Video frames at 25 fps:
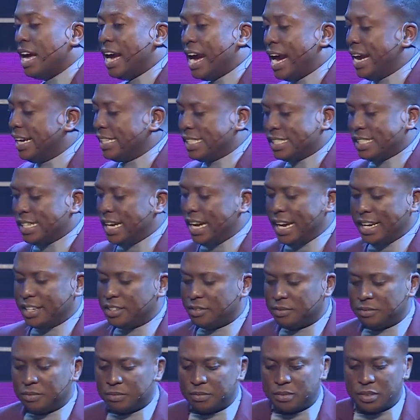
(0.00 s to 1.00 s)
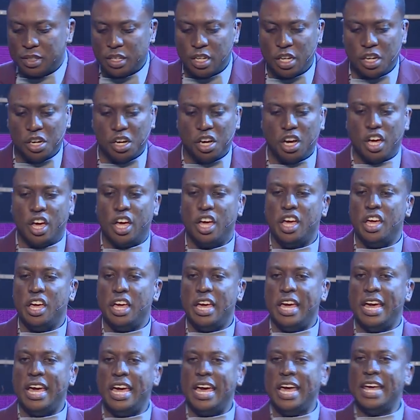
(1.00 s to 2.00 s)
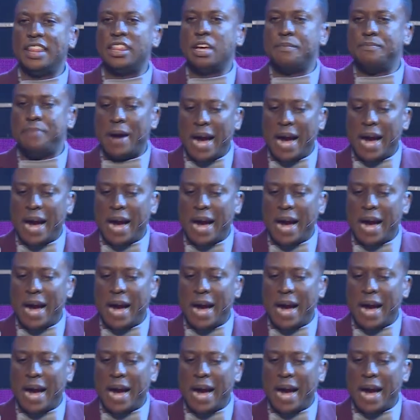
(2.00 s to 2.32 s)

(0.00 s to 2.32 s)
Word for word: I said, the